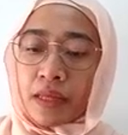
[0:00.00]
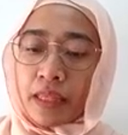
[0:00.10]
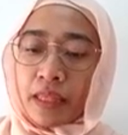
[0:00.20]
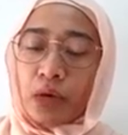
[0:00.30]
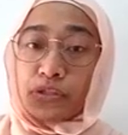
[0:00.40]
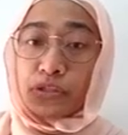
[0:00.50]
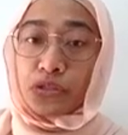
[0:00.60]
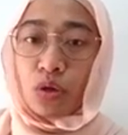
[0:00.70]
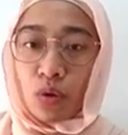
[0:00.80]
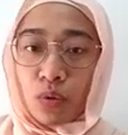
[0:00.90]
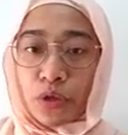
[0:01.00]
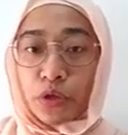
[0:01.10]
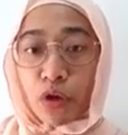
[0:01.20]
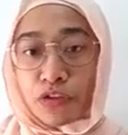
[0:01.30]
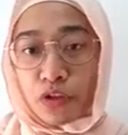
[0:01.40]
That would show
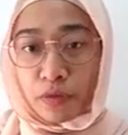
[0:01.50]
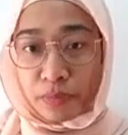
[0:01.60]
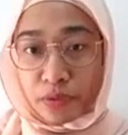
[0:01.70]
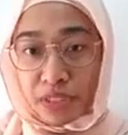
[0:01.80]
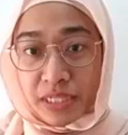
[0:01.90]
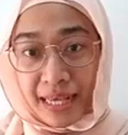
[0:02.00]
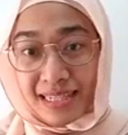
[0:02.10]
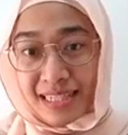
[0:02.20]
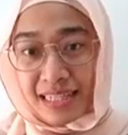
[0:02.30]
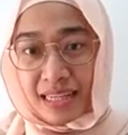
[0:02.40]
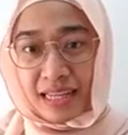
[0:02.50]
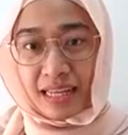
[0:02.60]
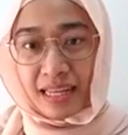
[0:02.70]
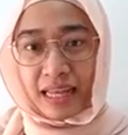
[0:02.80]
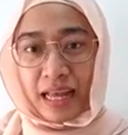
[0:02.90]
your thought process,
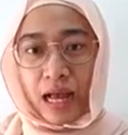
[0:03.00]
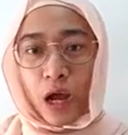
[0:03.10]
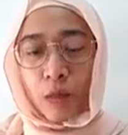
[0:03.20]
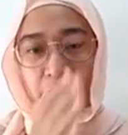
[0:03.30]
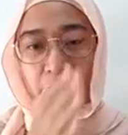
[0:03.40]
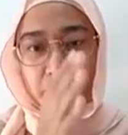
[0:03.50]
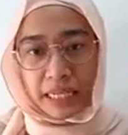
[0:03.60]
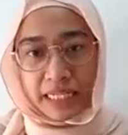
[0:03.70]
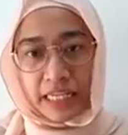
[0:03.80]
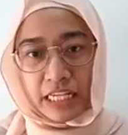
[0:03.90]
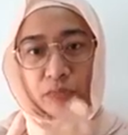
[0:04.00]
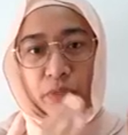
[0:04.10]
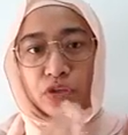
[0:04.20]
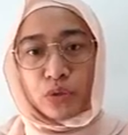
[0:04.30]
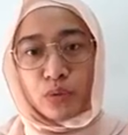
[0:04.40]
how much money is
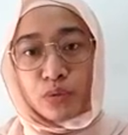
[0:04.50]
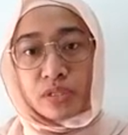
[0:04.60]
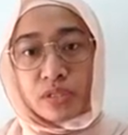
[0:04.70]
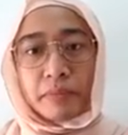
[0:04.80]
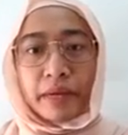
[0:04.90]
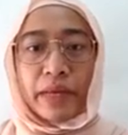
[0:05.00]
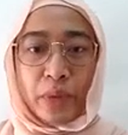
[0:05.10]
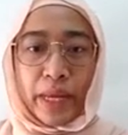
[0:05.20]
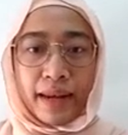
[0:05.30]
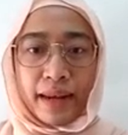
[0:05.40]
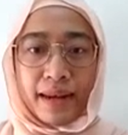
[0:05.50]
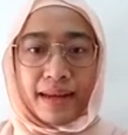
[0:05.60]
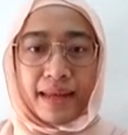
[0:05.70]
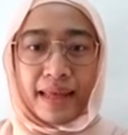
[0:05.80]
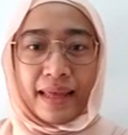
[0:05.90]
being used by when.
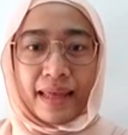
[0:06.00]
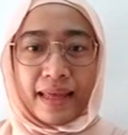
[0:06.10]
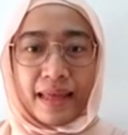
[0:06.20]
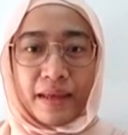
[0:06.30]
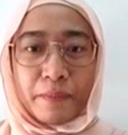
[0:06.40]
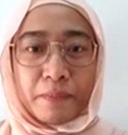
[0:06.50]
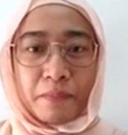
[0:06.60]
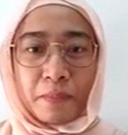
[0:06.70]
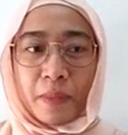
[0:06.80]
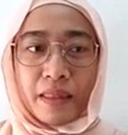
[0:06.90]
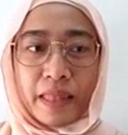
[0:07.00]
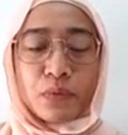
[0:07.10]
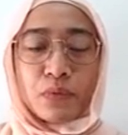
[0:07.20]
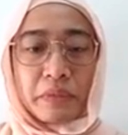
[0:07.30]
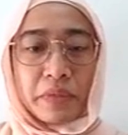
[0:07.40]
That
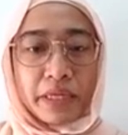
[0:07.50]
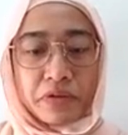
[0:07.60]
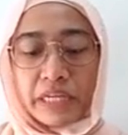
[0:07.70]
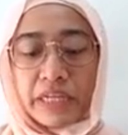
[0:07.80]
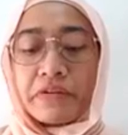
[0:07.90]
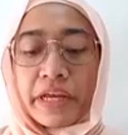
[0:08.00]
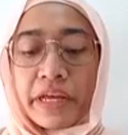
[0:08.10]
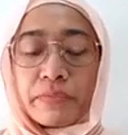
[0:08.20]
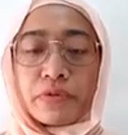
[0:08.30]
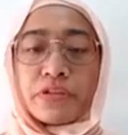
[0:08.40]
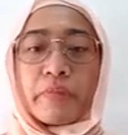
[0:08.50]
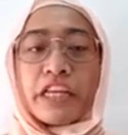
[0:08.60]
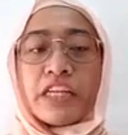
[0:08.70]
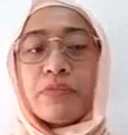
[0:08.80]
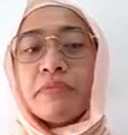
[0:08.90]
would be a really great project
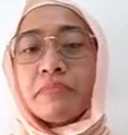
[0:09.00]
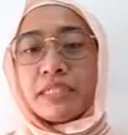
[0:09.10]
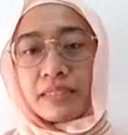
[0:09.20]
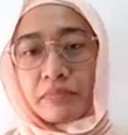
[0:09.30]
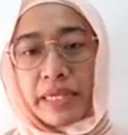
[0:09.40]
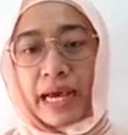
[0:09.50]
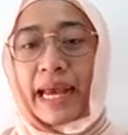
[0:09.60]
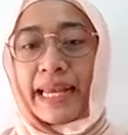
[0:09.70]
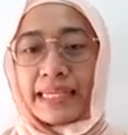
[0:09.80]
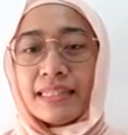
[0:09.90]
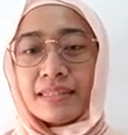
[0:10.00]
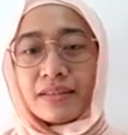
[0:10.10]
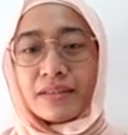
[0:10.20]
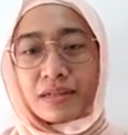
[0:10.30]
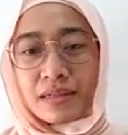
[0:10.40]
management behind
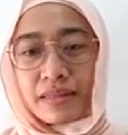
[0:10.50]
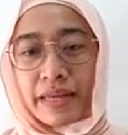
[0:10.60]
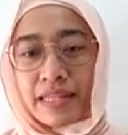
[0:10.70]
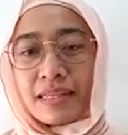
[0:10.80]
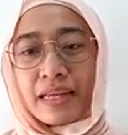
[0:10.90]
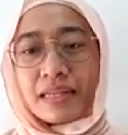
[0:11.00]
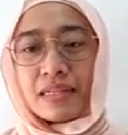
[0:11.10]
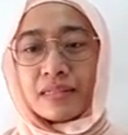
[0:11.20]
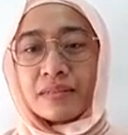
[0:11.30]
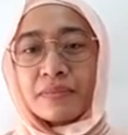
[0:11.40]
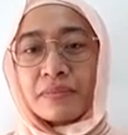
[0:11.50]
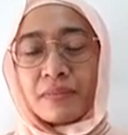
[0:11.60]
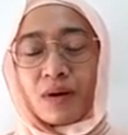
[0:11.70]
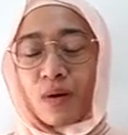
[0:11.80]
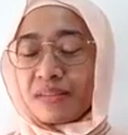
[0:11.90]
the entire
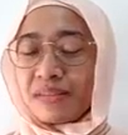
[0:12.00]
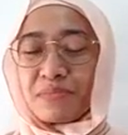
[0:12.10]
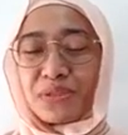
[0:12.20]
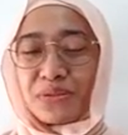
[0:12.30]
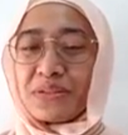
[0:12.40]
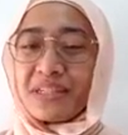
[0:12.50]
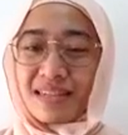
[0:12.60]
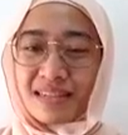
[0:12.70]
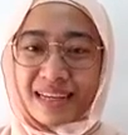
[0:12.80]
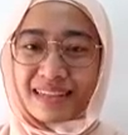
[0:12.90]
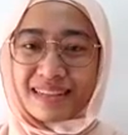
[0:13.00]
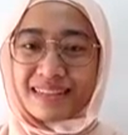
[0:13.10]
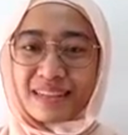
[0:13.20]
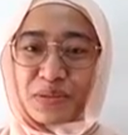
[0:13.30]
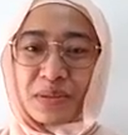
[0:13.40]
awesome solutions that
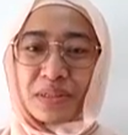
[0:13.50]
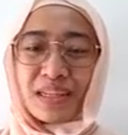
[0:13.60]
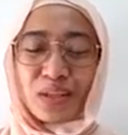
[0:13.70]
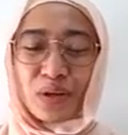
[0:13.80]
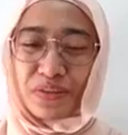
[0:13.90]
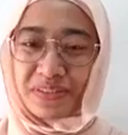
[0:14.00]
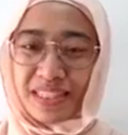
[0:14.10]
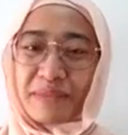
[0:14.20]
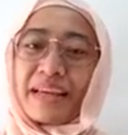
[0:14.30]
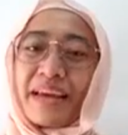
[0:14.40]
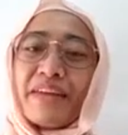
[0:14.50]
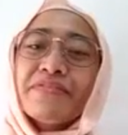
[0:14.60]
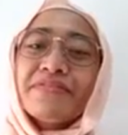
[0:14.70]
I'm sure a lot of teams have.